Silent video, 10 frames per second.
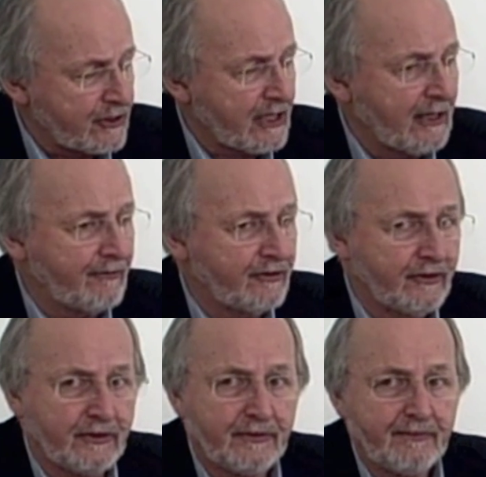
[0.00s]
every
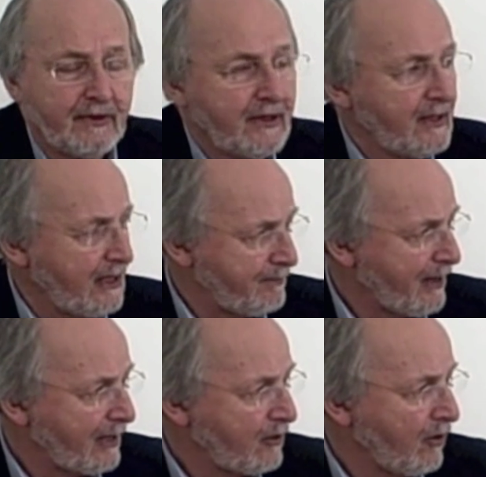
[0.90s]
Thursday afternoon
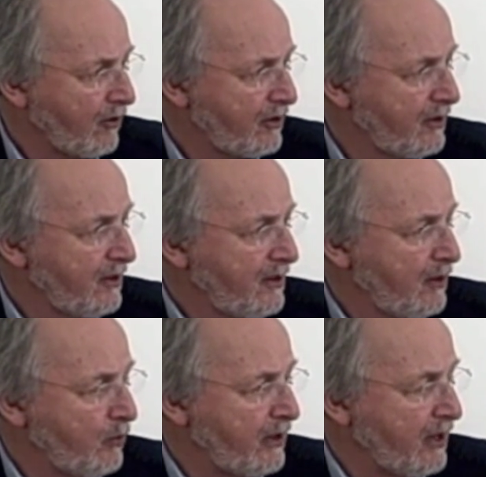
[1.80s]
in Bangkok.
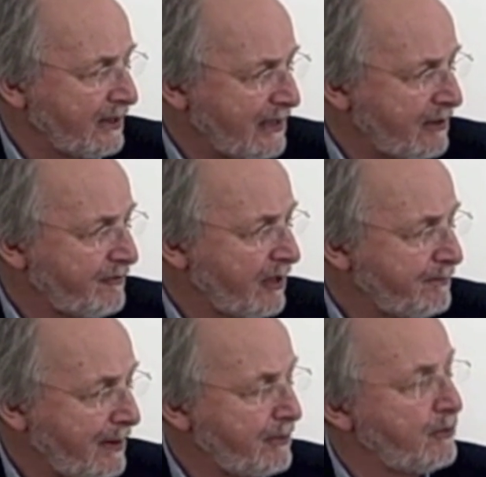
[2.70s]
We
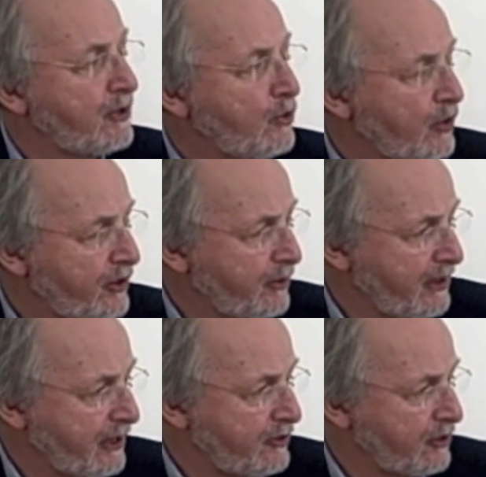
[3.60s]
identified people who were
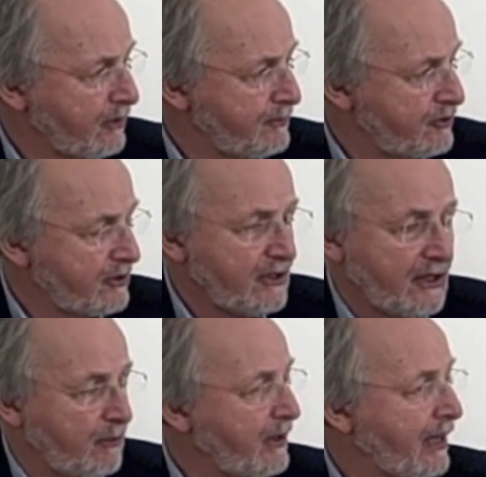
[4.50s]
good at doing their
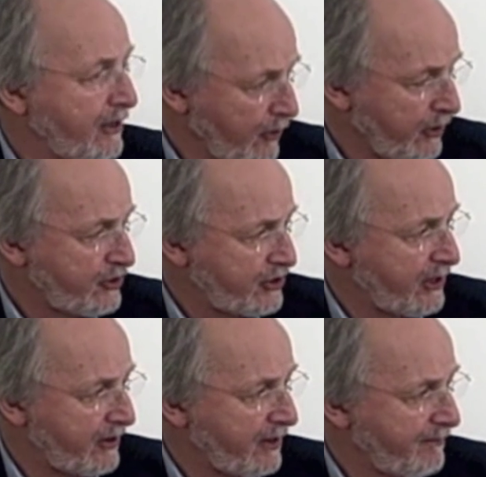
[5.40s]
jobs, and we had a
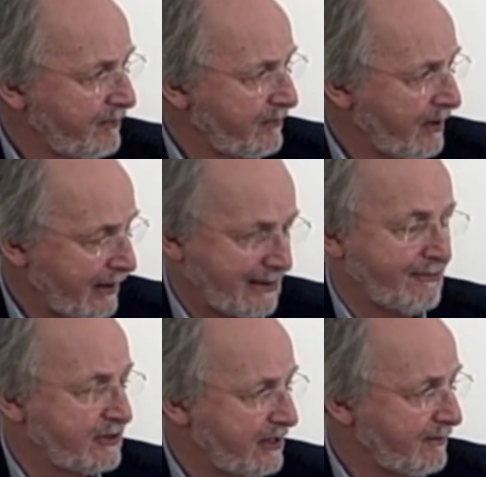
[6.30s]
knowledge sharing
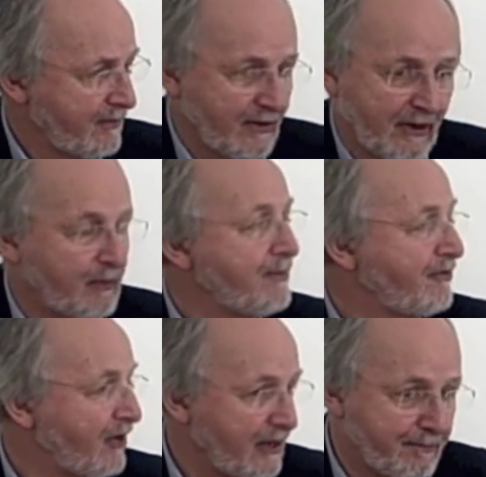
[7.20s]
activity,
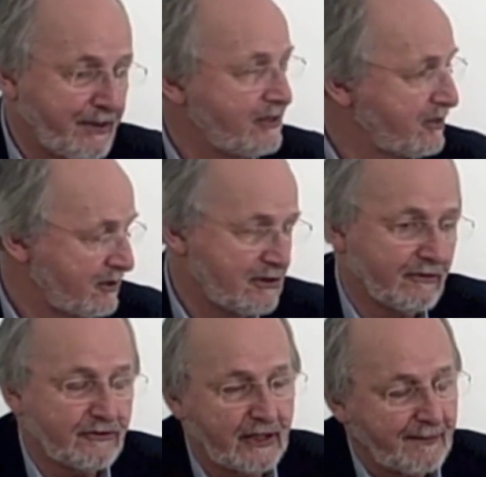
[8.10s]
and we provided
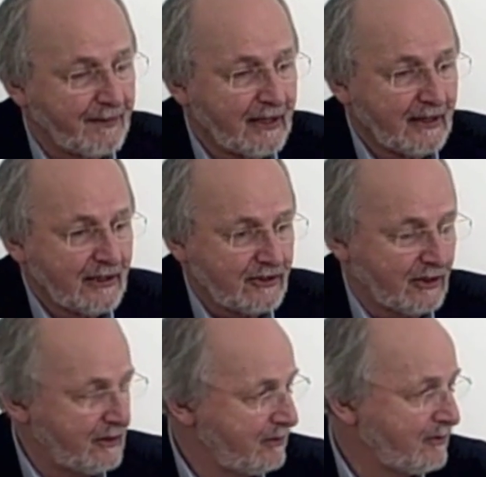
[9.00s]
pizzas and soft drink.
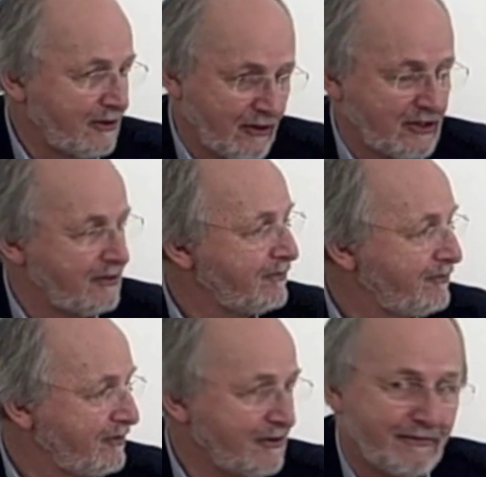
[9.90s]
So the
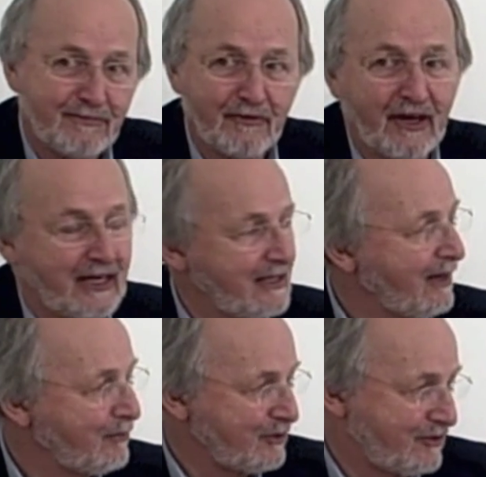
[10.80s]
cost of
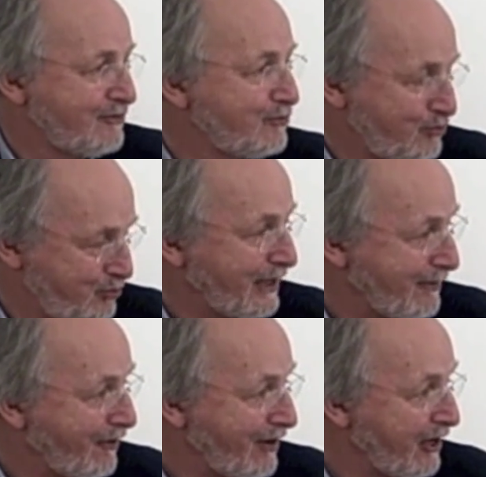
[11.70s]
providing that was
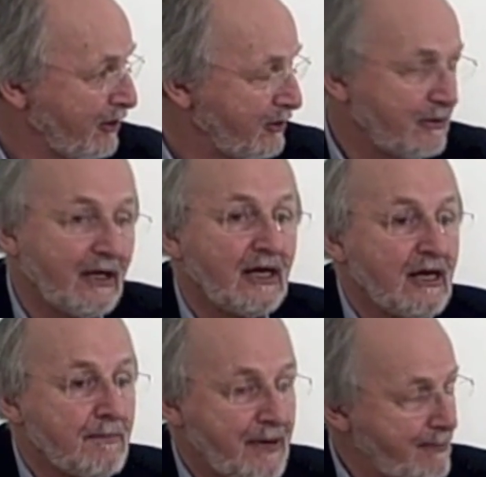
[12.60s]
really very
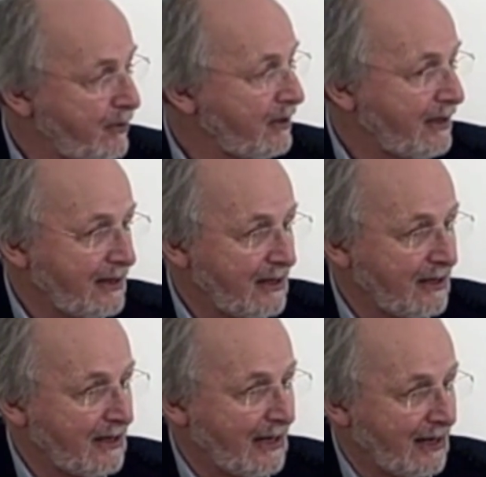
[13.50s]
low.
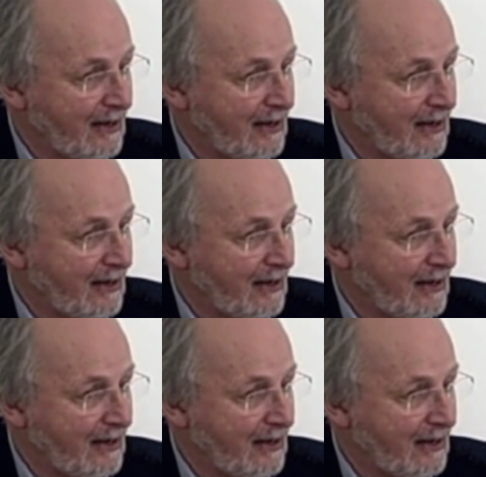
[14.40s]
People